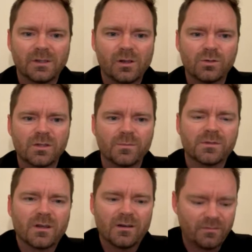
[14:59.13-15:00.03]

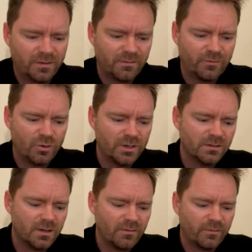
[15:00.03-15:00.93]
close-ups of the fruit and
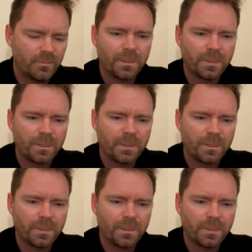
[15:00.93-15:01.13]
stuff.